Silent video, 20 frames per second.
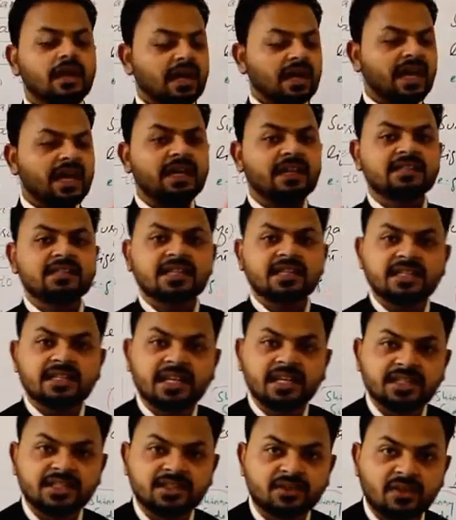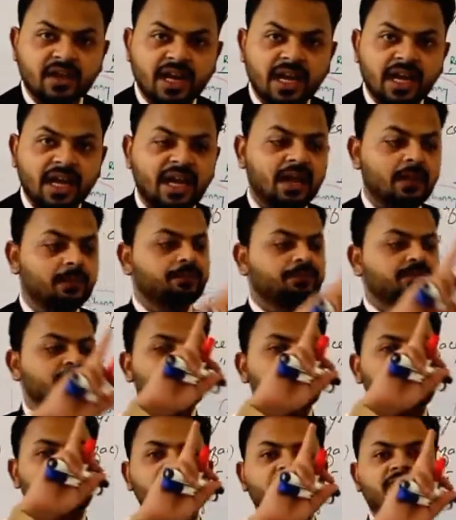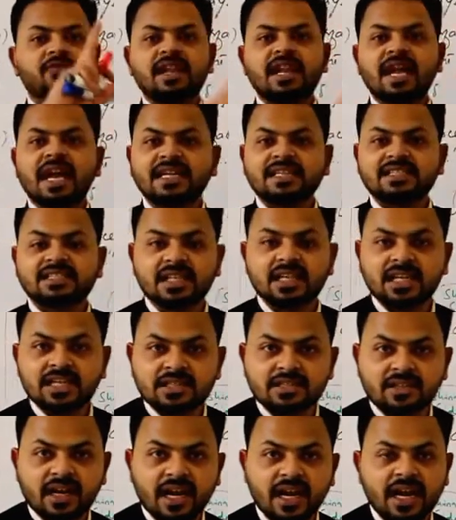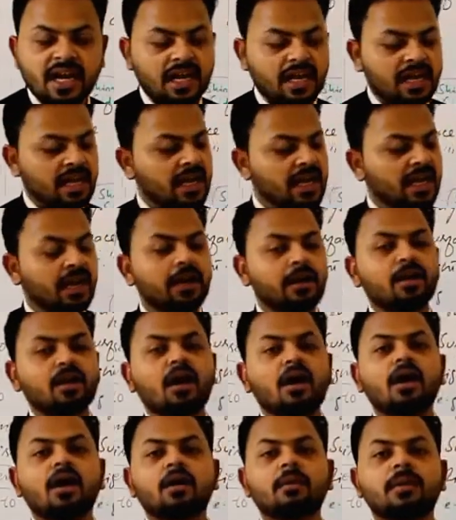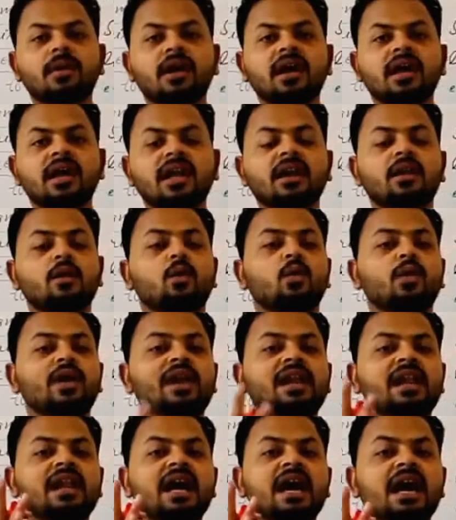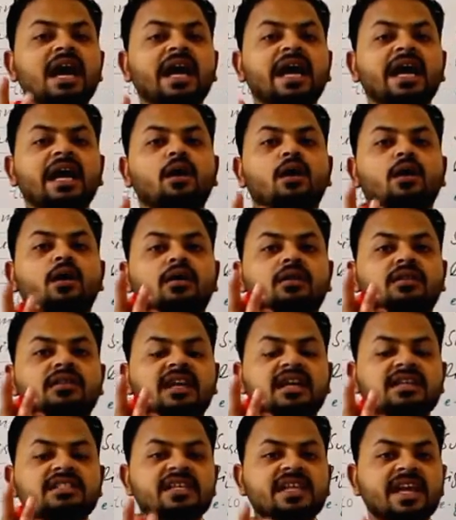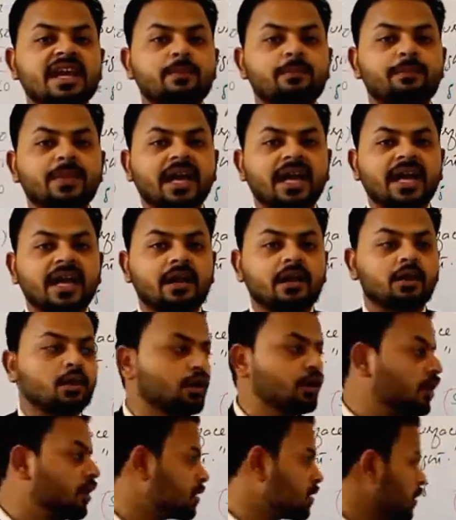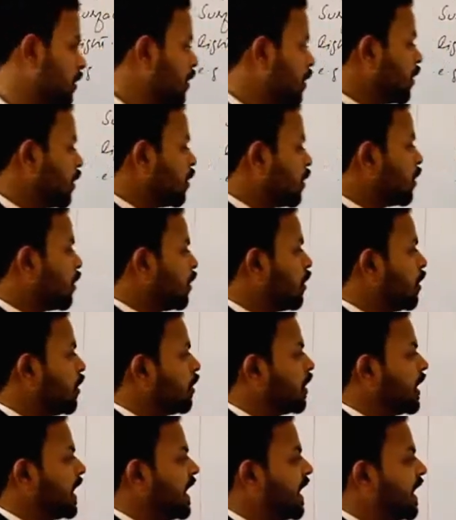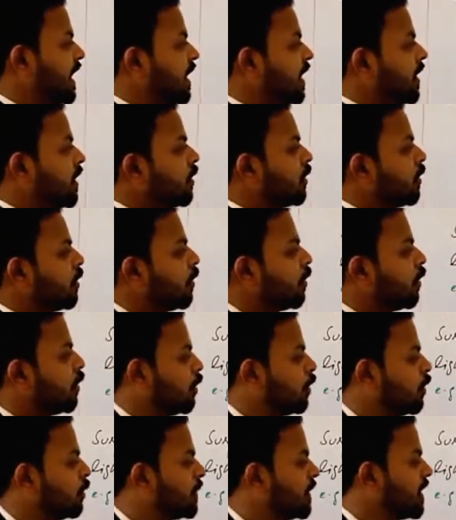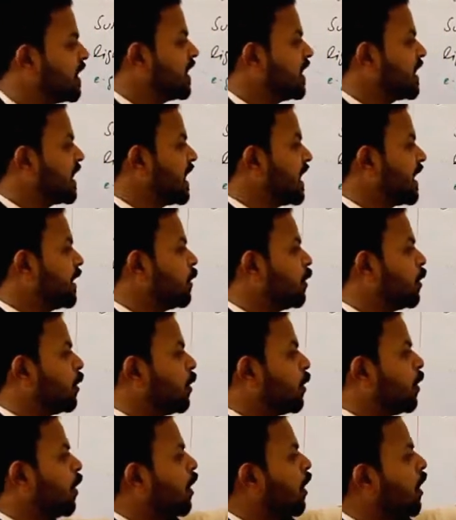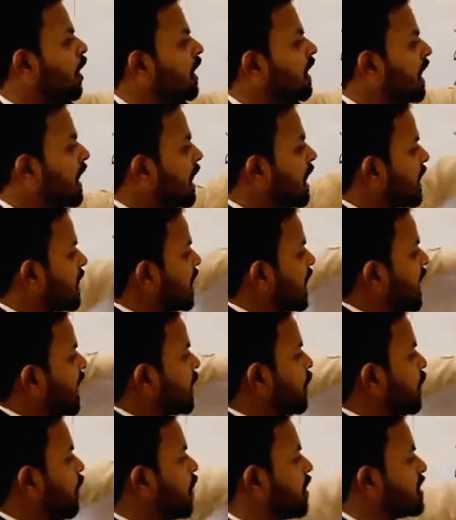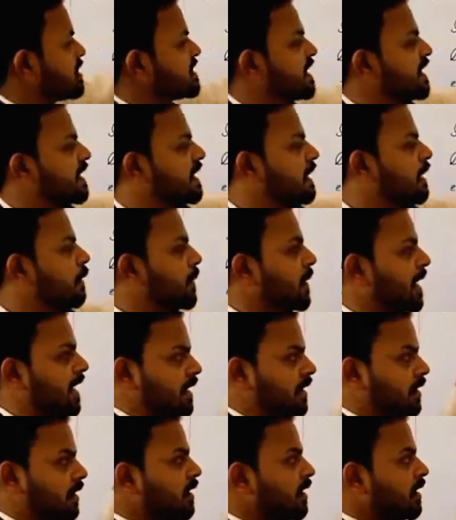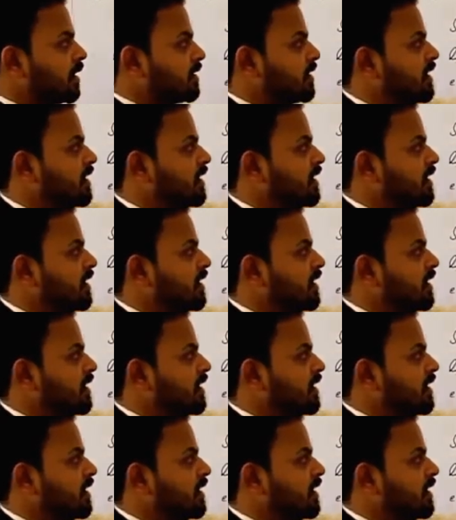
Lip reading: incident ray, reflected ray and normal will lie on the same plane. Look, OA, OB and O all are laying on a single plane.